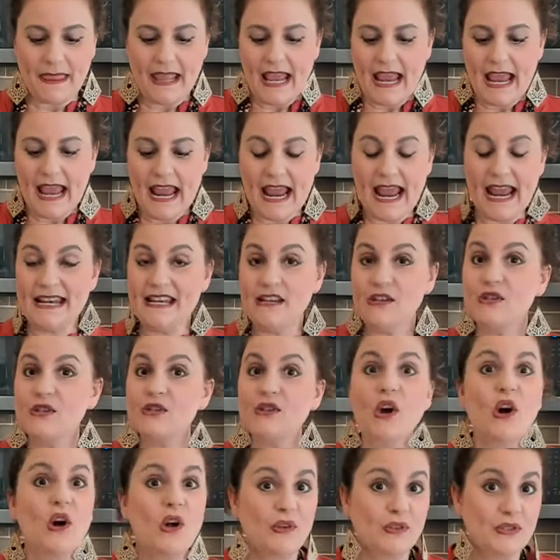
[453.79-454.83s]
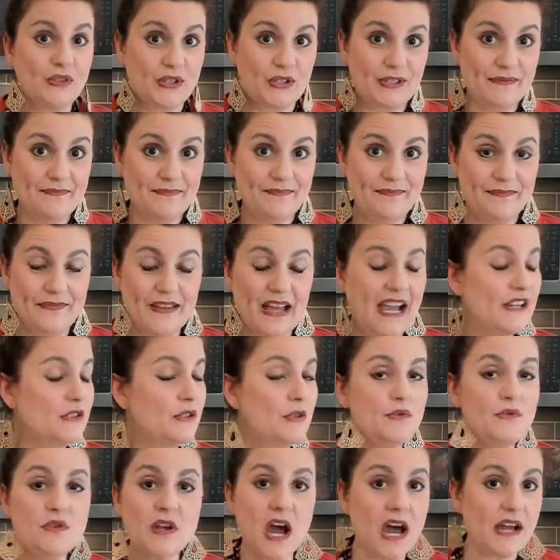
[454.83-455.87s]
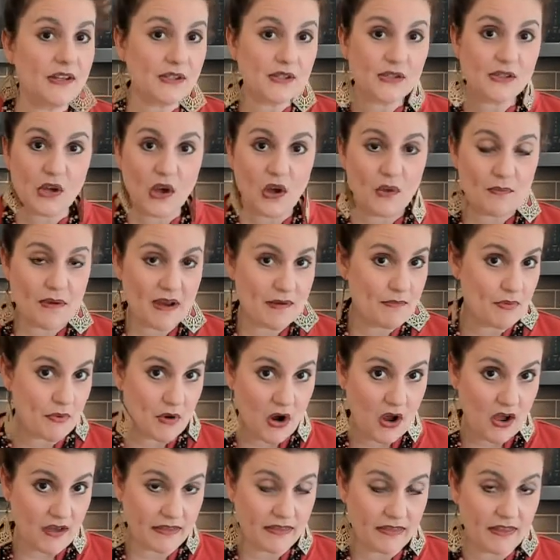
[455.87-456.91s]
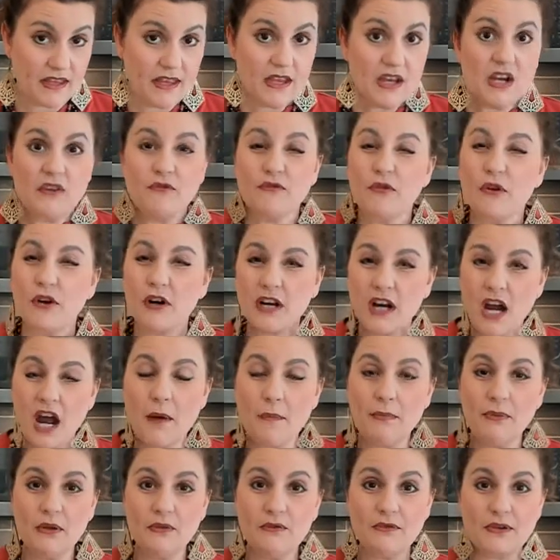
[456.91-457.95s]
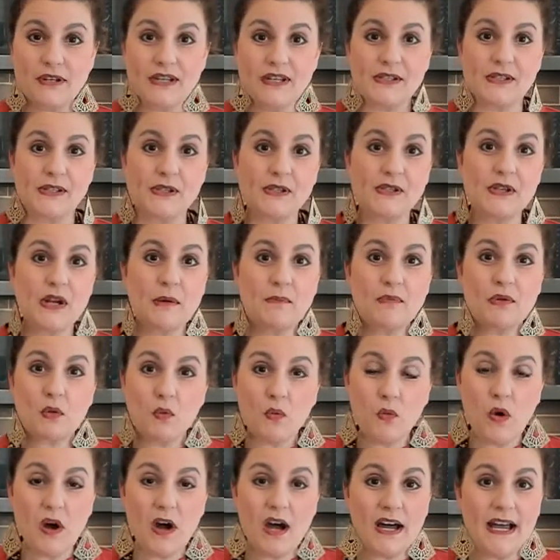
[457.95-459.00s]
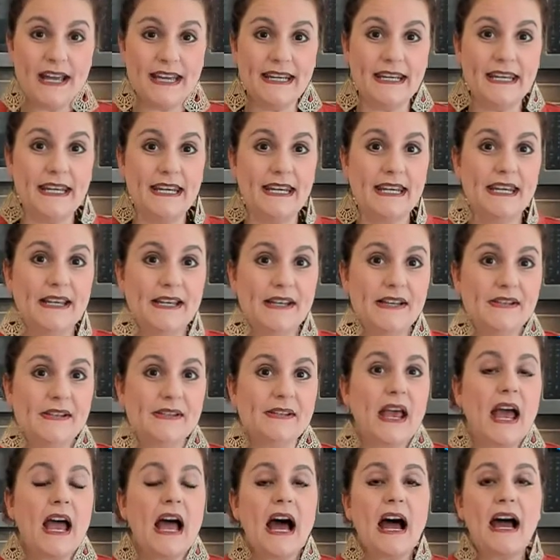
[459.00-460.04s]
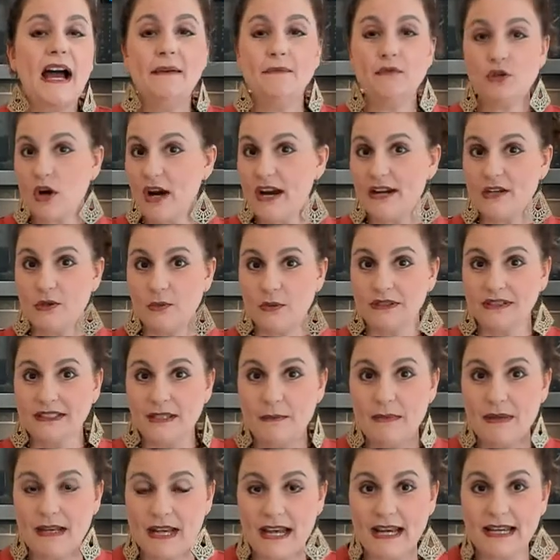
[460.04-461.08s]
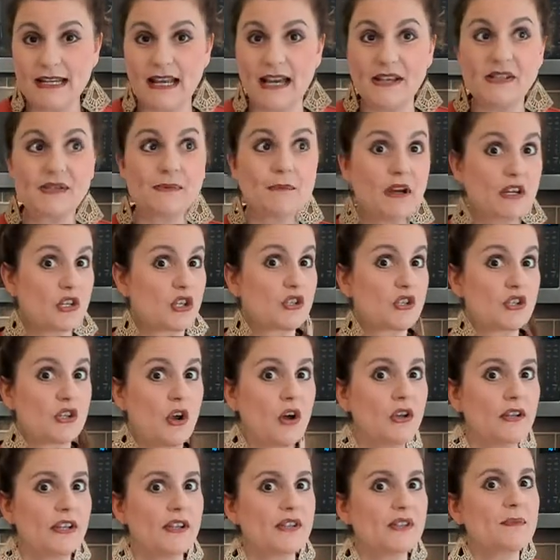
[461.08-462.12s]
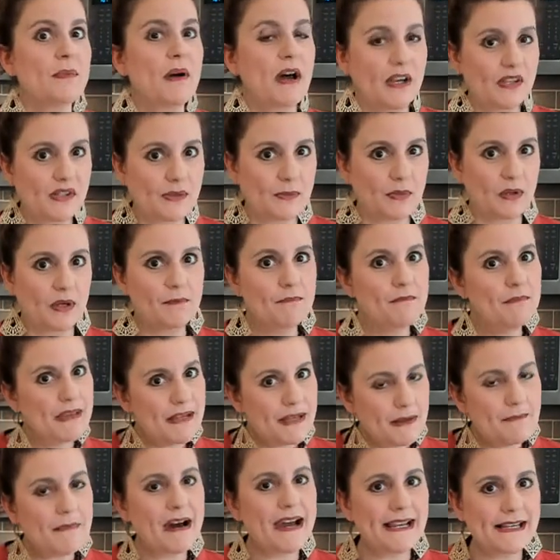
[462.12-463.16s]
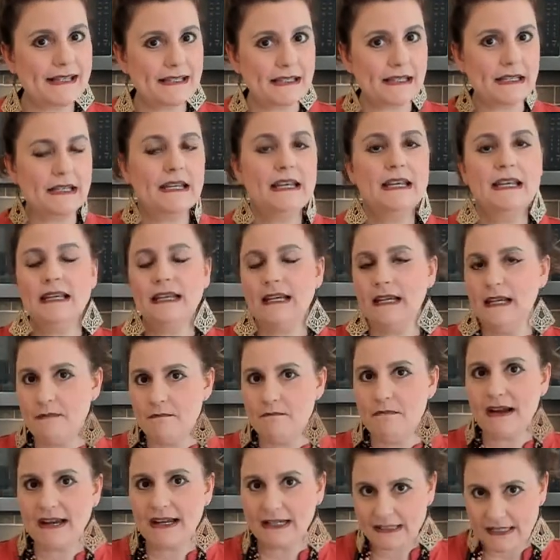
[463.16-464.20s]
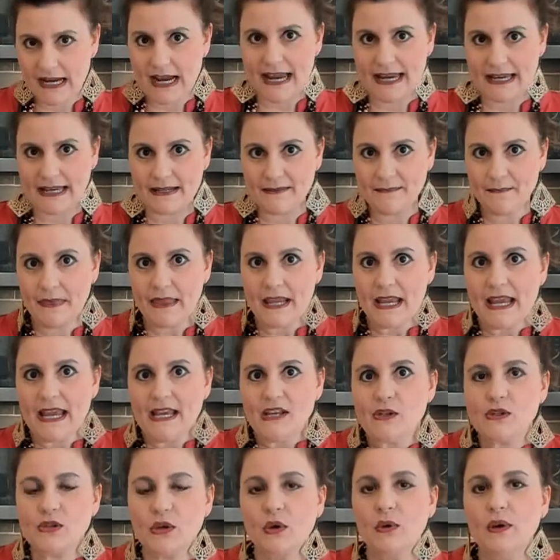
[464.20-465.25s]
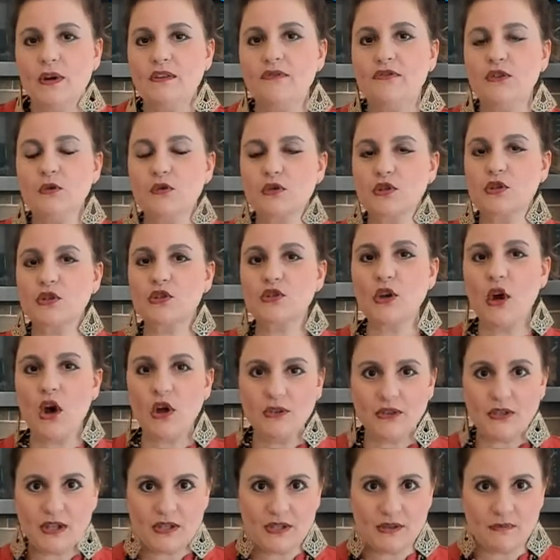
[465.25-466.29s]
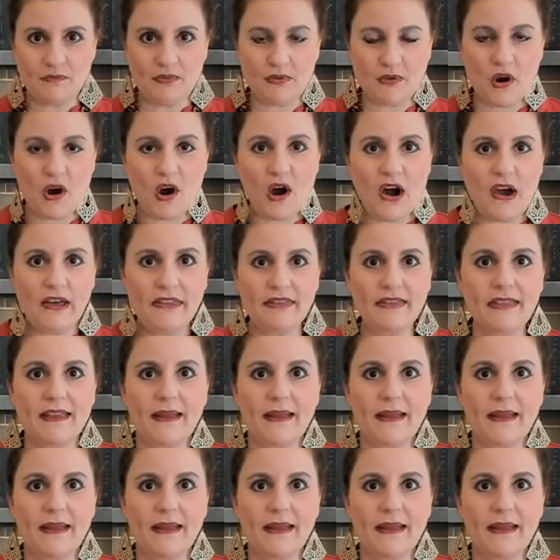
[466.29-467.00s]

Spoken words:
any salt. I do not salt my broth for a couple of reasons. Number one is I'm trying to eliminate as much salt as possible. I minimize it in my diet. So if you're salting the broth